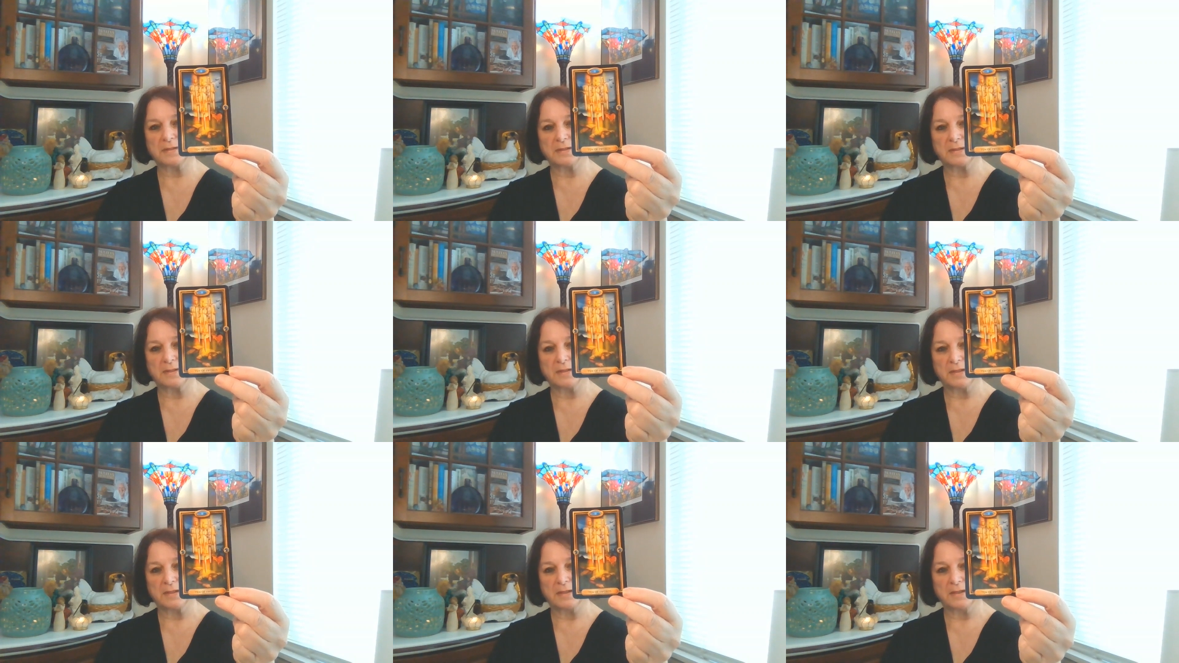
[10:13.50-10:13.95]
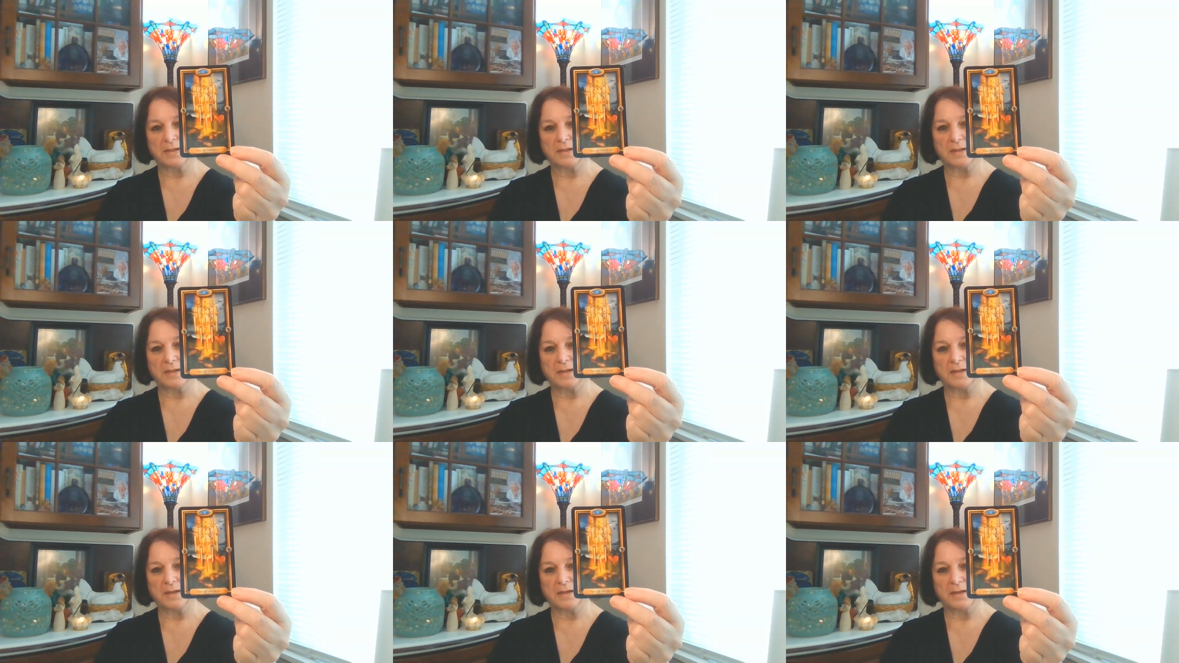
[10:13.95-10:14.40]

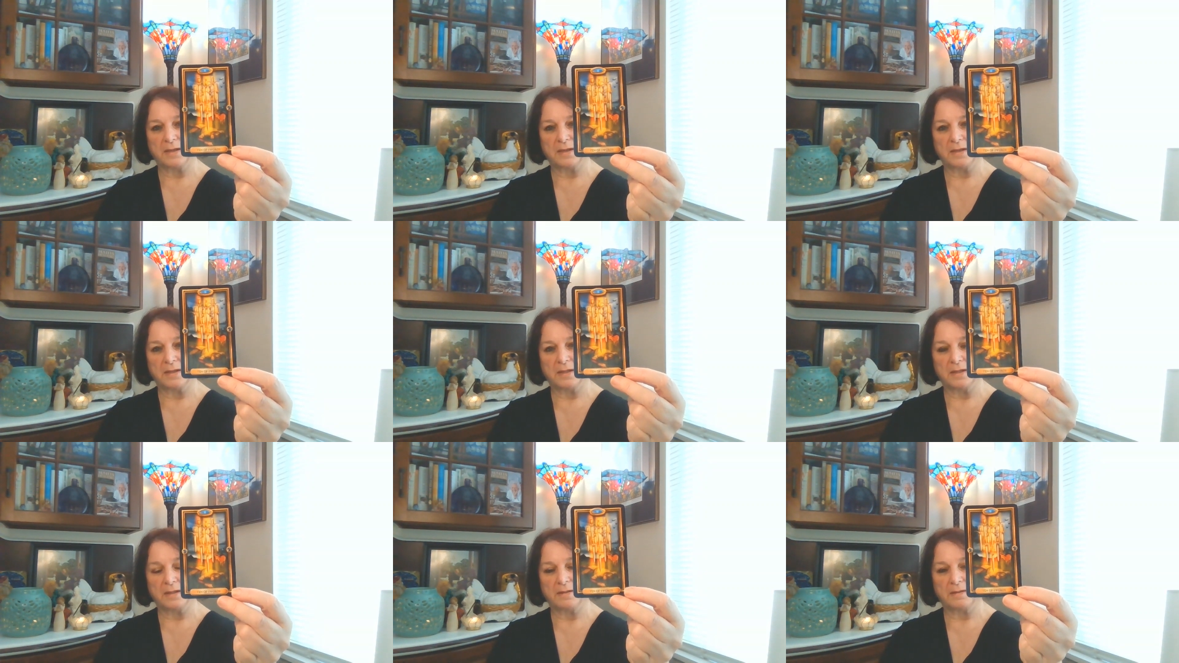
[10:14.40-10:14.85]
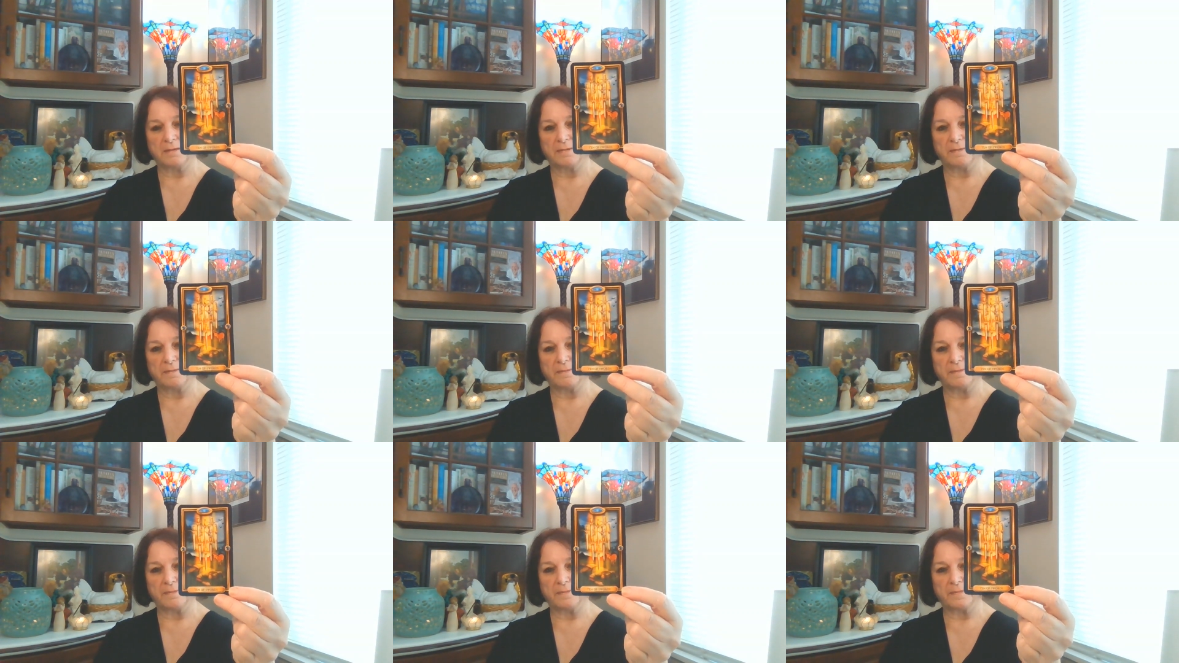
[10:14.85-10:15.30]

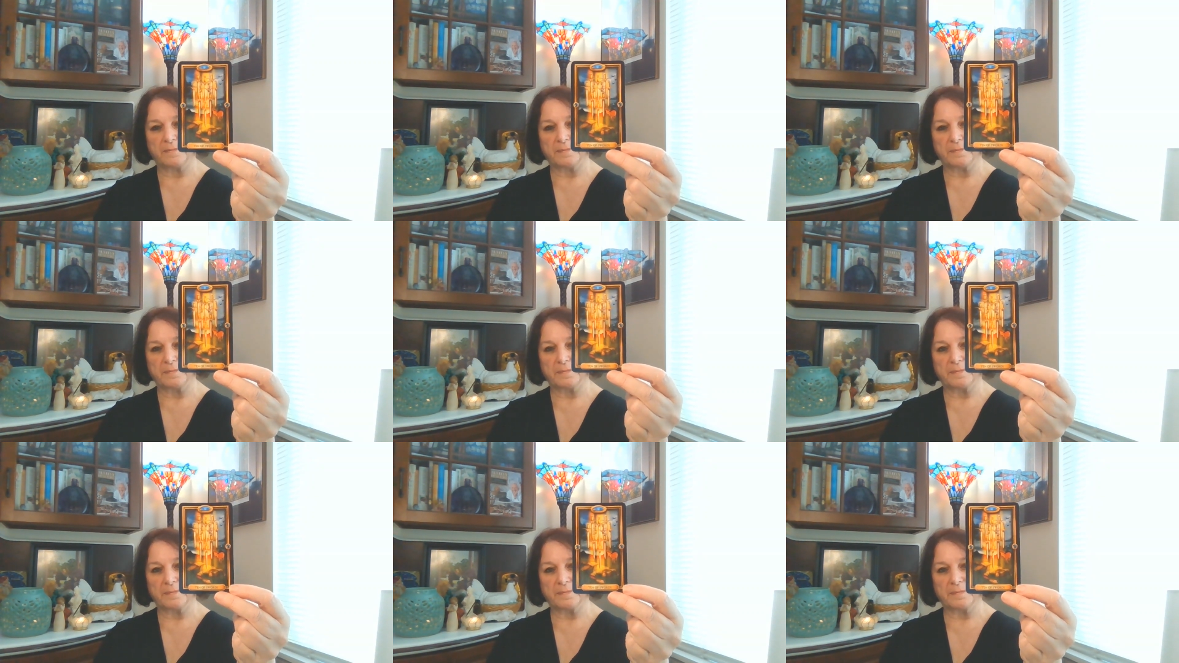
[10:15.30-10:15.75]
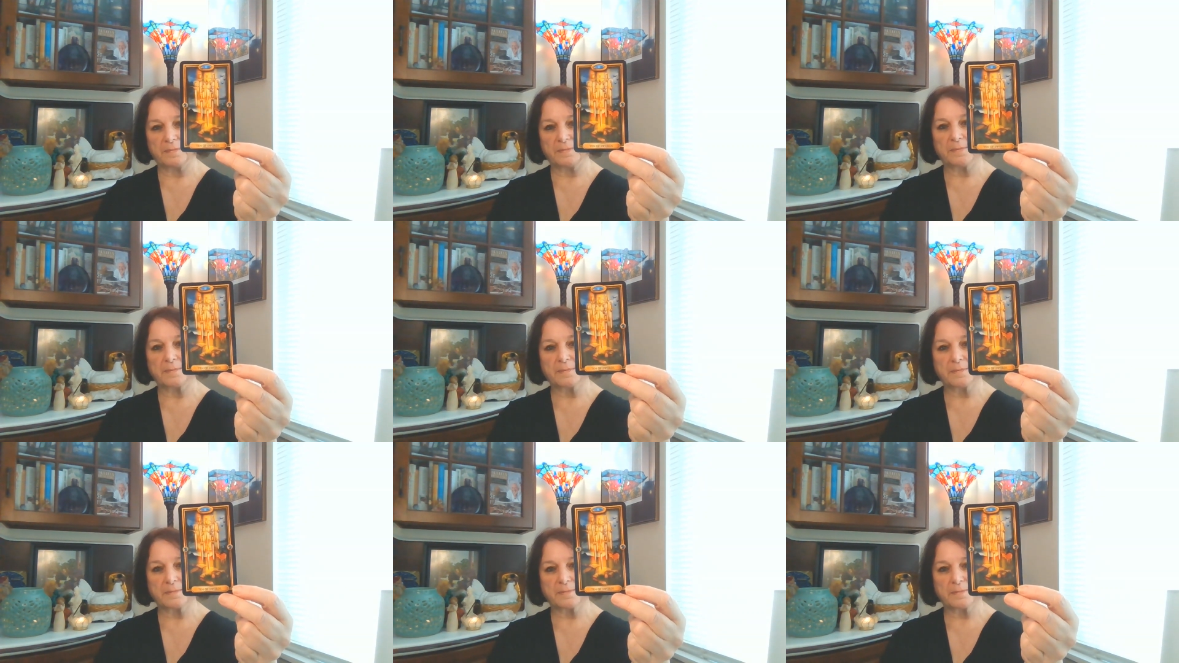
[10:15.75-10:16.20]

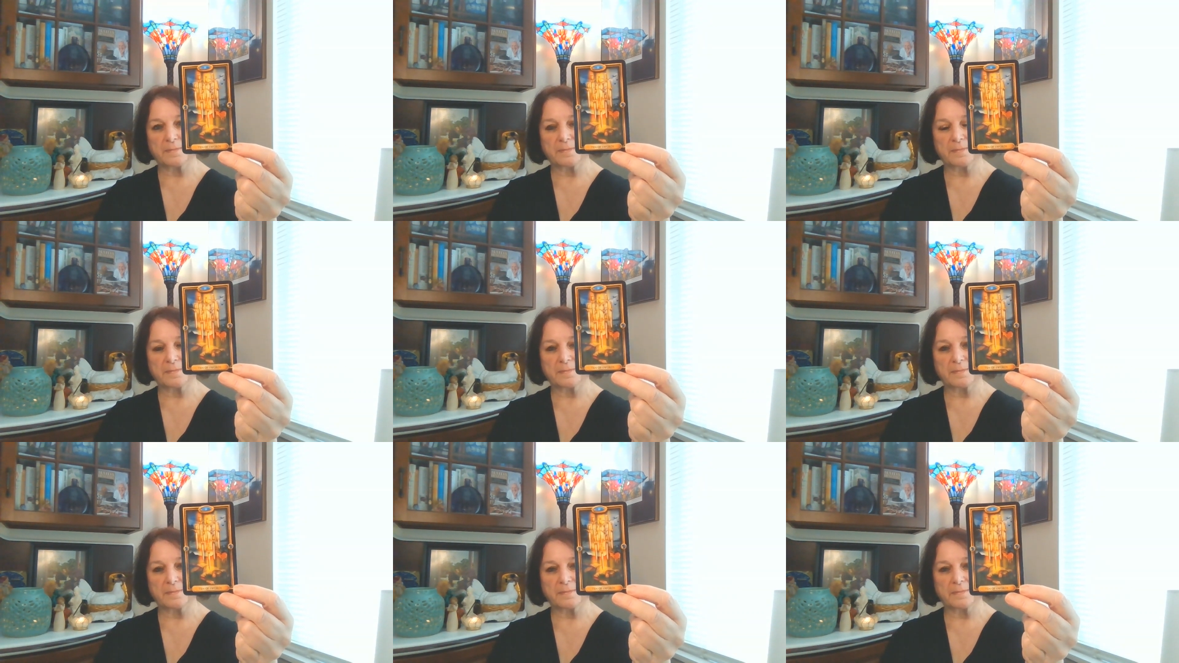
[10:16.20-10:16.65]
No one is speaking in this clip.